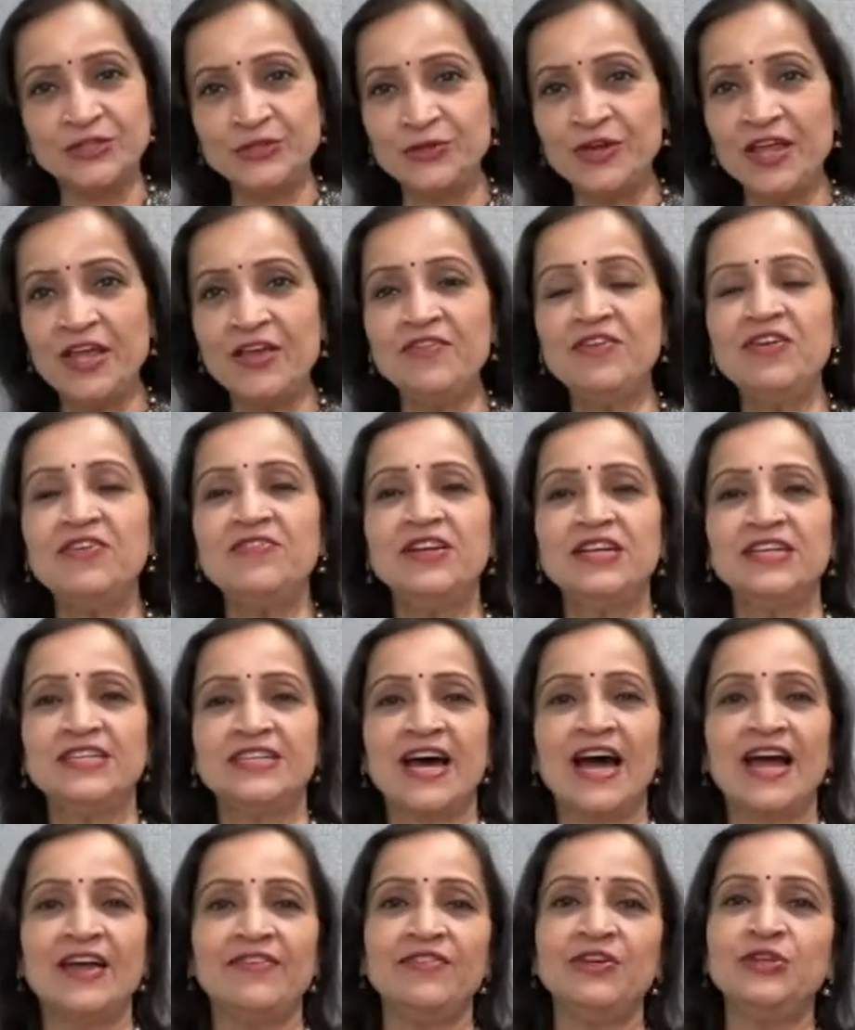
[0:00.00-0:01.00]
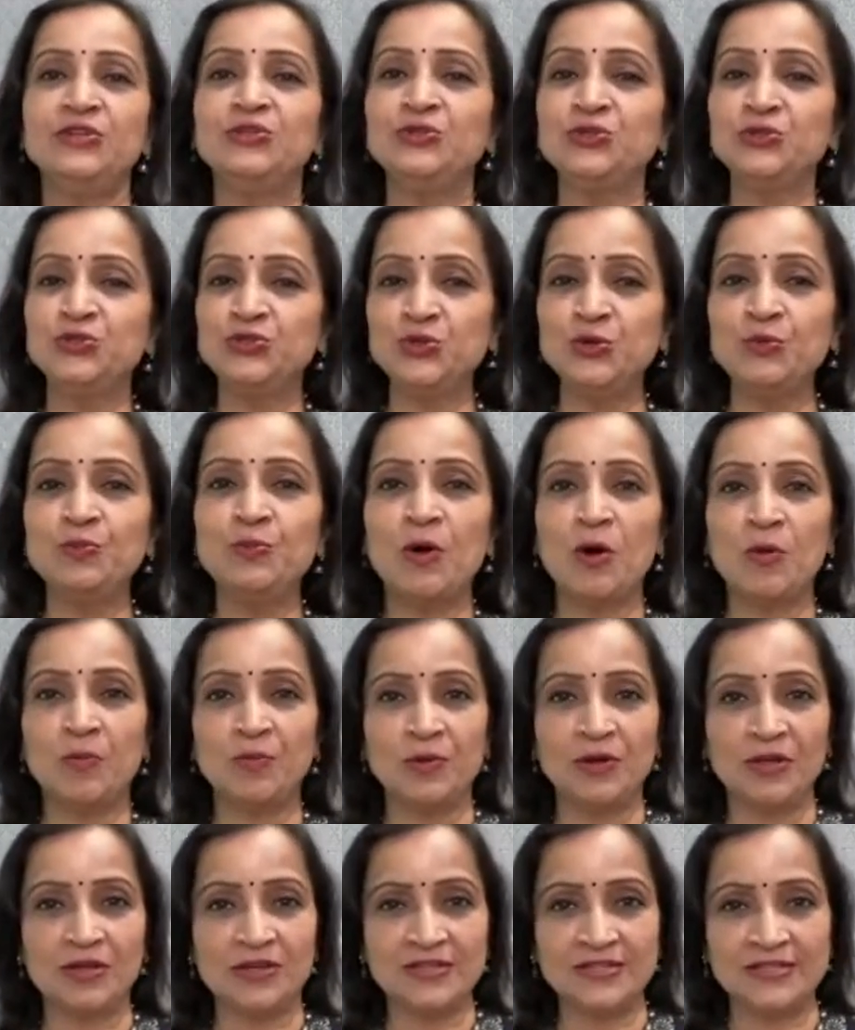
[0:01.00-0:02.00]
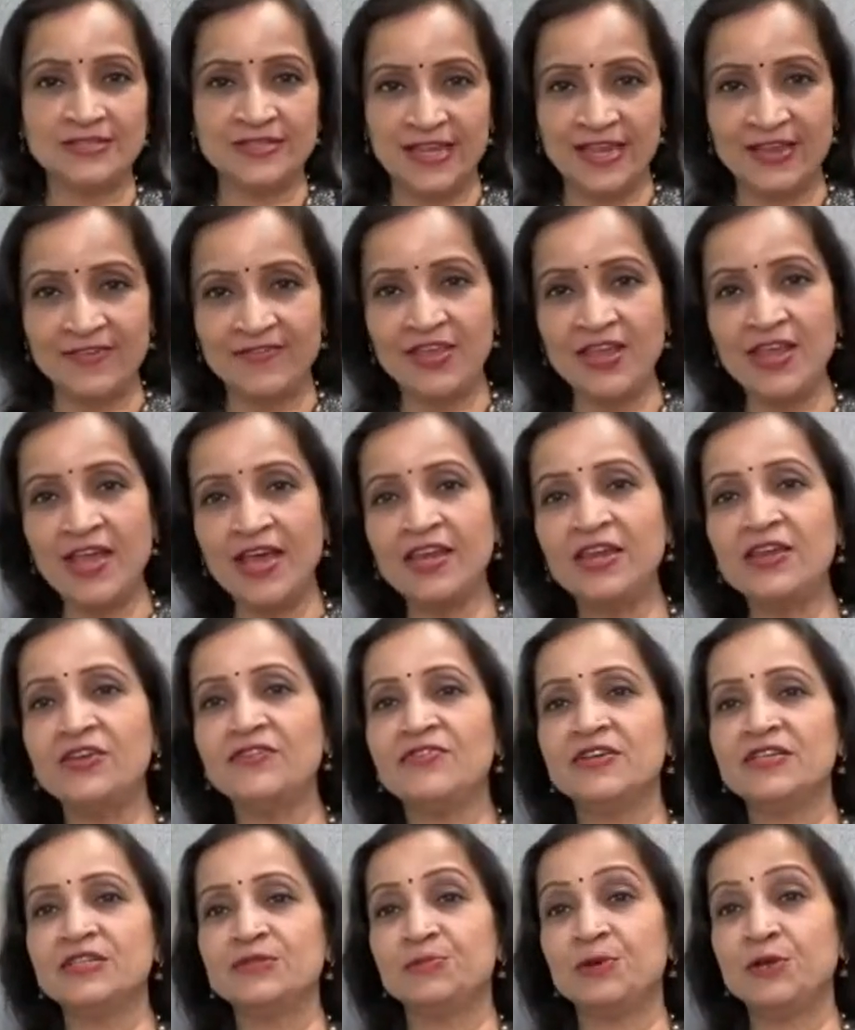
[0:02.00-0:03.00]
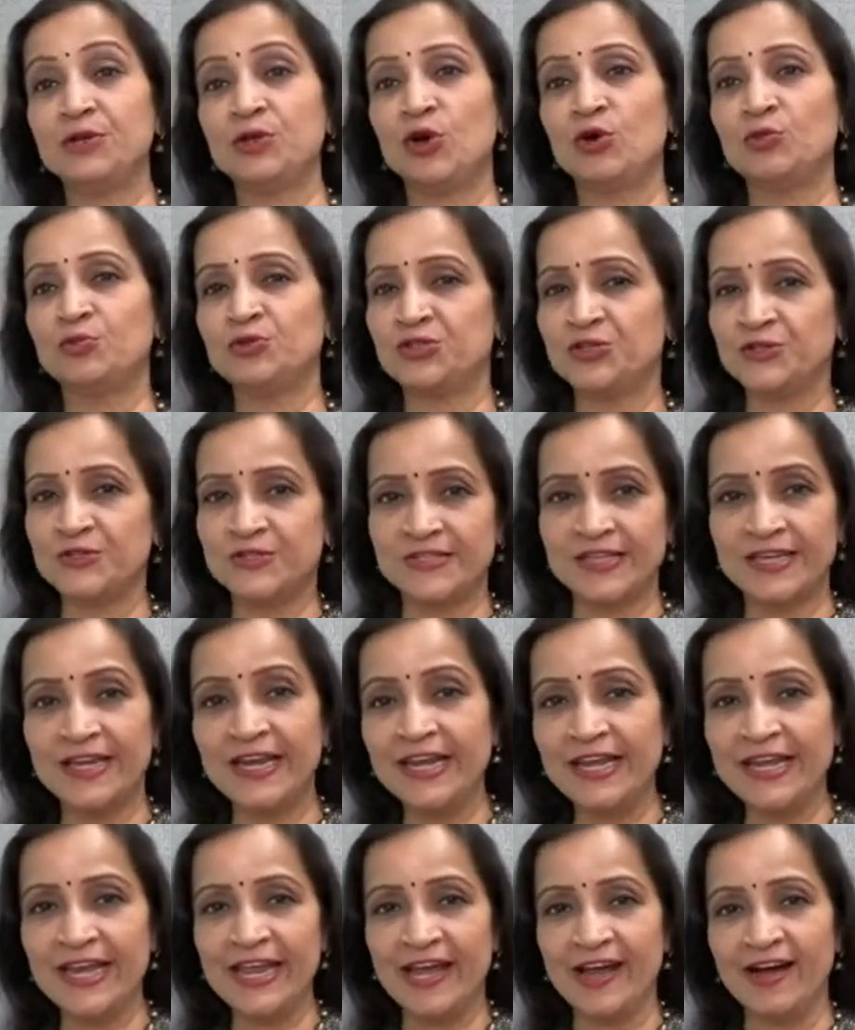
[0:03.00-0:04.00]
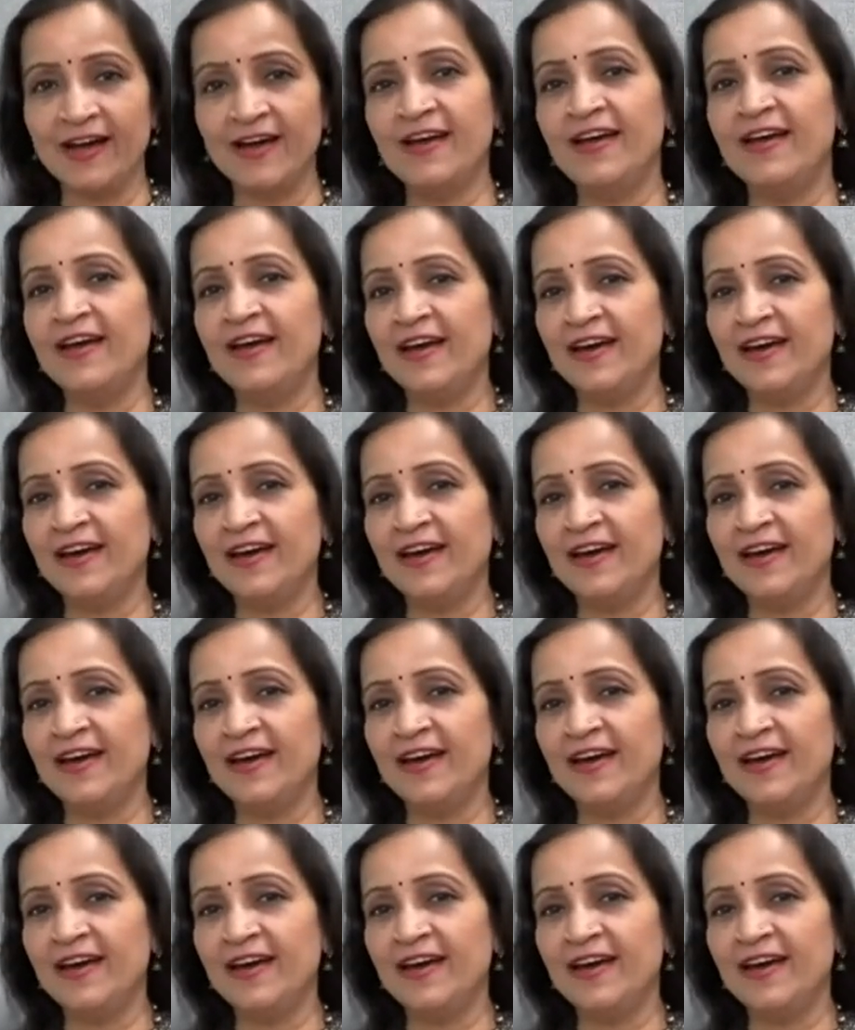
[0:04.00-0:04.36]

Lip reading: Today, we will dive into two popular saving and investment options in India: